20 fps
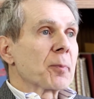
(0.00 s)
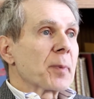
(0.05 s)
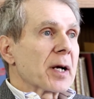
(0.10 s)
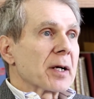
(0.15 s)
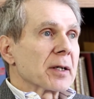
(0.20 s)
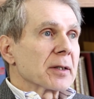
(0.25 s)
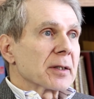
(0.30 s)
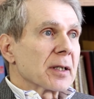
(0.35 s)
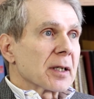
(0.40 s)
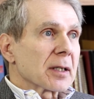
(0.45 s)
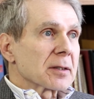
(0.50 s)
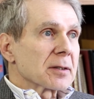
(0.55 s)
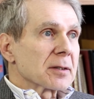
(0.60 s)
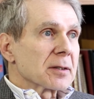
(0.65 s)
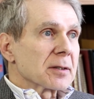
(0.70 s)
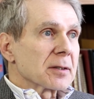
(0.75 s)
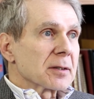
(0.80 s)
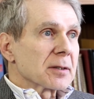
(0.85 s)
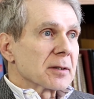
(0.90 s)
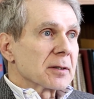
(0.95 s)

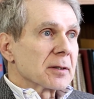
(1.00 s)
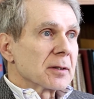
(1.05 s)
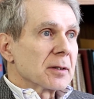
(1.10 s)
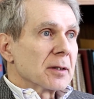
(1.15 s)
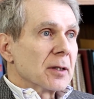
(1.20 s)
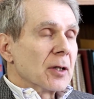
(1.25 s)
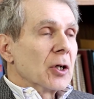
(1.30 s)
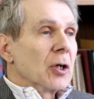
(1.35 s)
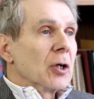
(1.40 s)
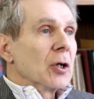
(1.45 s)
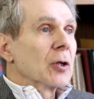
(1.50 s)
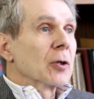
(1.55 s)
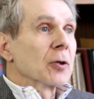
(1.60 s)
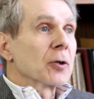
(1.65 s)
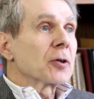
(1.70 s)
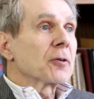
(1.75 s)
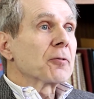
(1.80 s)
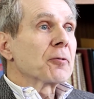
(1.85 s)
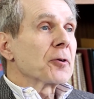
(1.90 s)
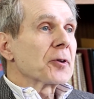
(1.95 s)
paradoxes
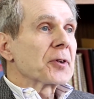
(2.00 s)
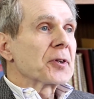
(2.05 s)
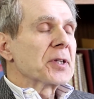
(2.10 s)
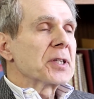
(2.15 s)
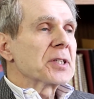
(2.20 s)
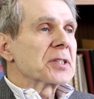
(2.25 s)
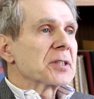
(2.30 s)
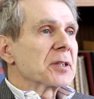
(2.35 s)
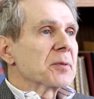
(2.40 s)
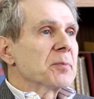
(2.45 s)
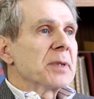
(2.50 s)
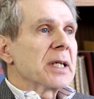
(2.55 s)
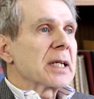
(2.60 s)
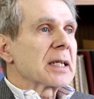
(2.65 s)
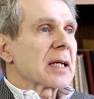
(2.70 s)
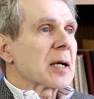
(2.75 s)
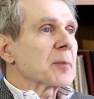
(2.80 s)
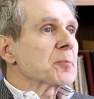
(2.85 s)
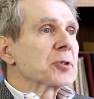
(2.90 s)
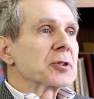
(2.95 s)
look for things that
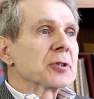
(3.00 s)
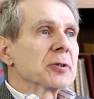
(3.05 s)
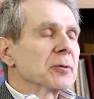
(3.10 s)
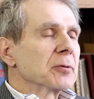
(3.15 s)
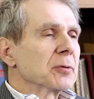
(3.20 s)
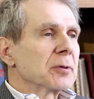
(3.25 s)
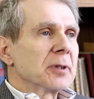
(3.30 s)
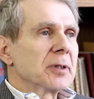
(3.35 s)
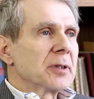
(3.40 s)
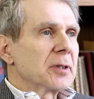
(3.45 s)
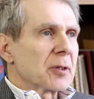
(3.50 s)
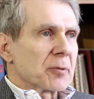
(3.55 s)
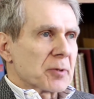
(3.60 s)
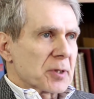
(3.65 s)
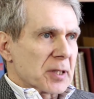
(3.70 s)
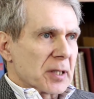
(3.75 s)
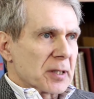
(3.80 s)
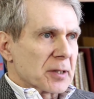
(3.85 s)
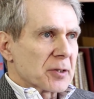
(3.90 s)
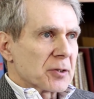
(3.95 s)
make absolutely no
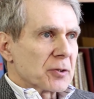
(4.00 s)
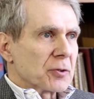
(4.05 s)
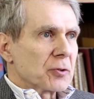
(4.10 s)
sense.